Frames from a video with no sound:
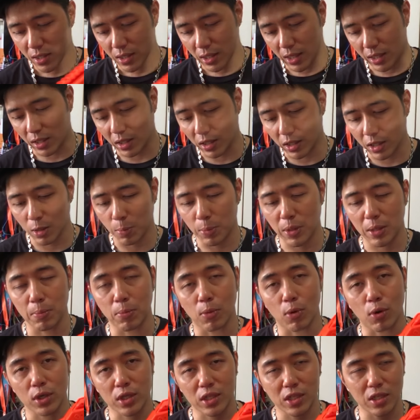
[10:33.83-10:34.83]
and a little bit
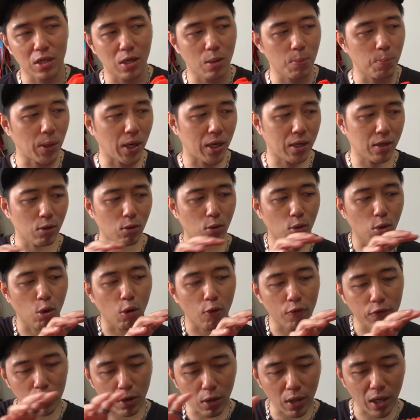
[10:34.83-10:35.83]
more here, but
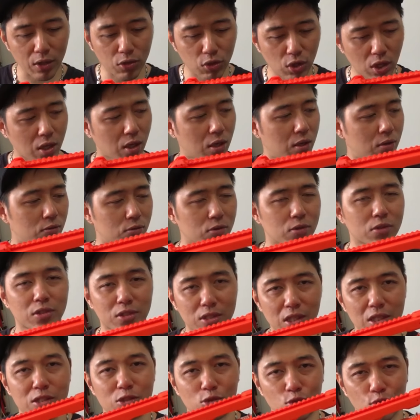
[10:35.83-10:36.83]
overall I think it
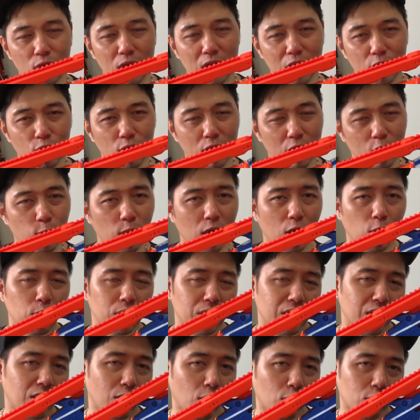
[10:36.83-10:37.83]
sits really well
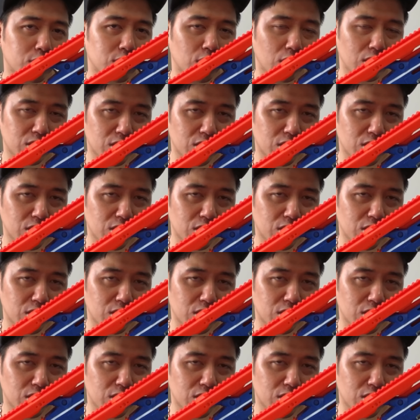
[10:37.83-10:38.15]
with the Longshot